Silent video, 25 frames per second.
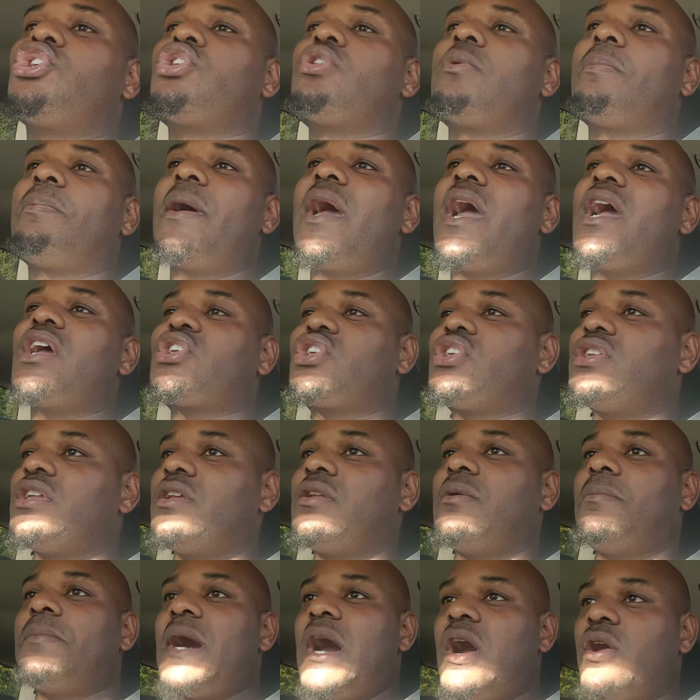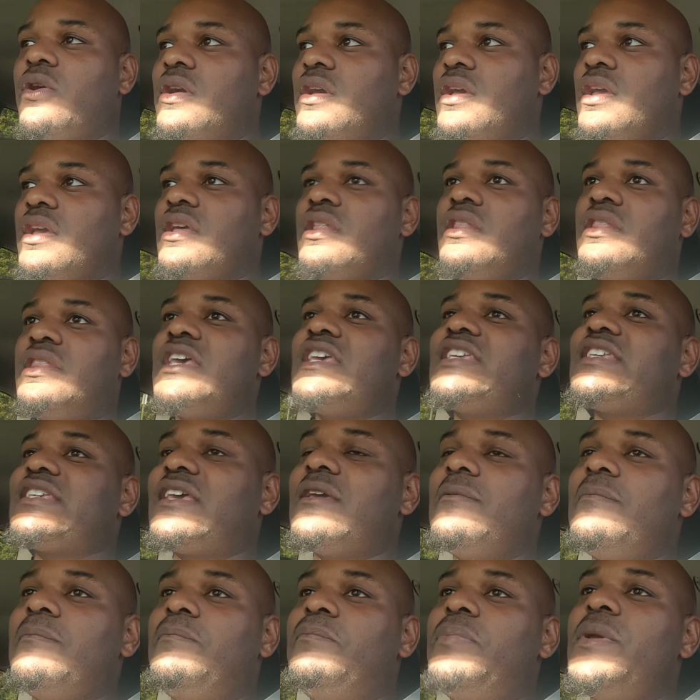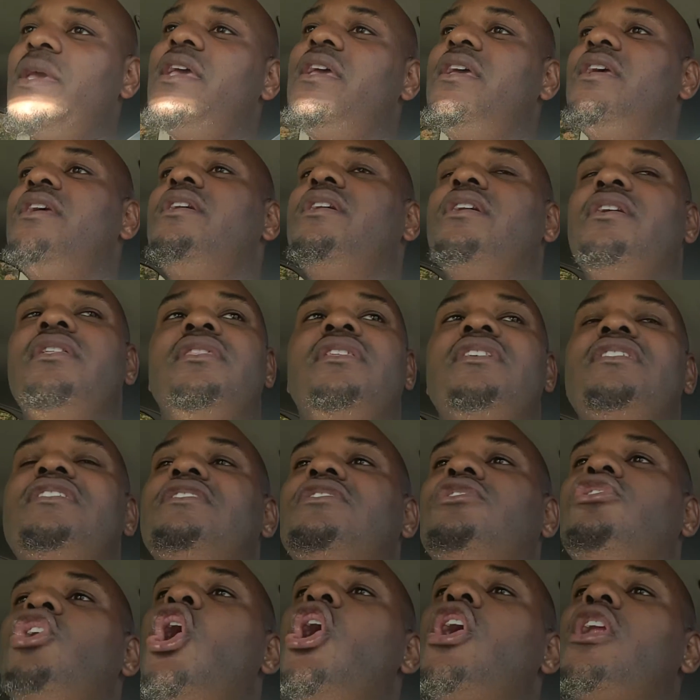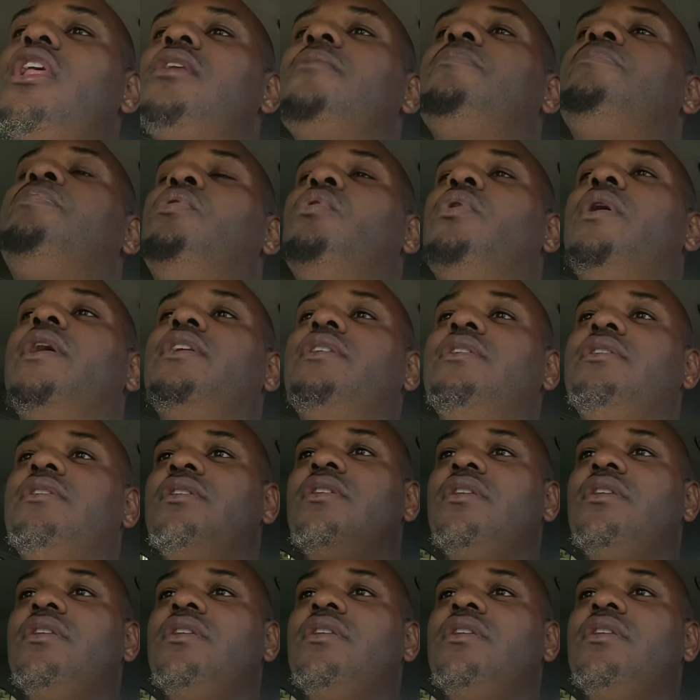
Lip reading: you're passionate about, this can be the starting point,